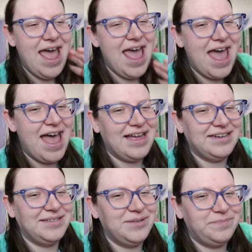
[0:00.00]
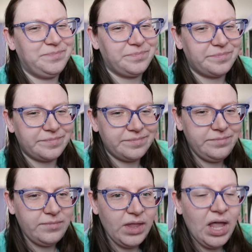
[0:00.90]
And
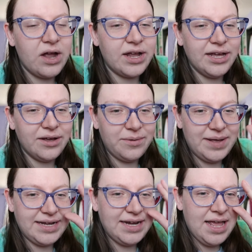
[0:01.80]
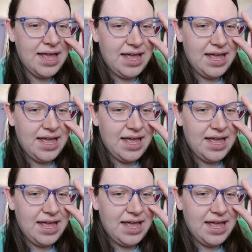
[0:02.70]
our heroine